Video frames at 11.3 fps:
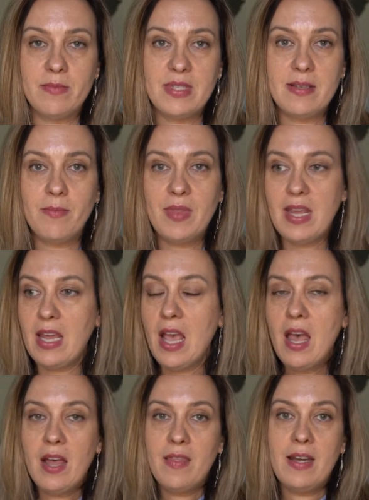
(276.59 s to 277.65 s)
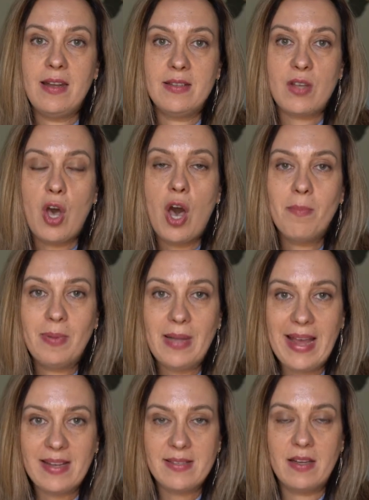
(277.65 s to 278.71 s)
something that is
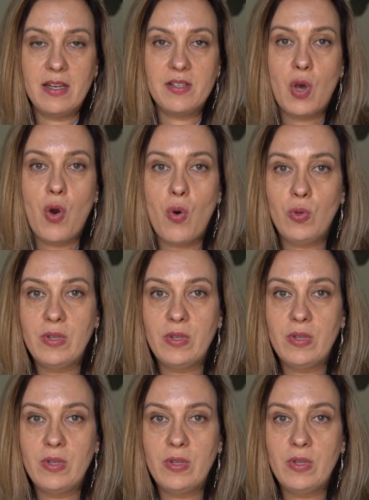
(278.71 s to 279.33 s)
complex, that is whole,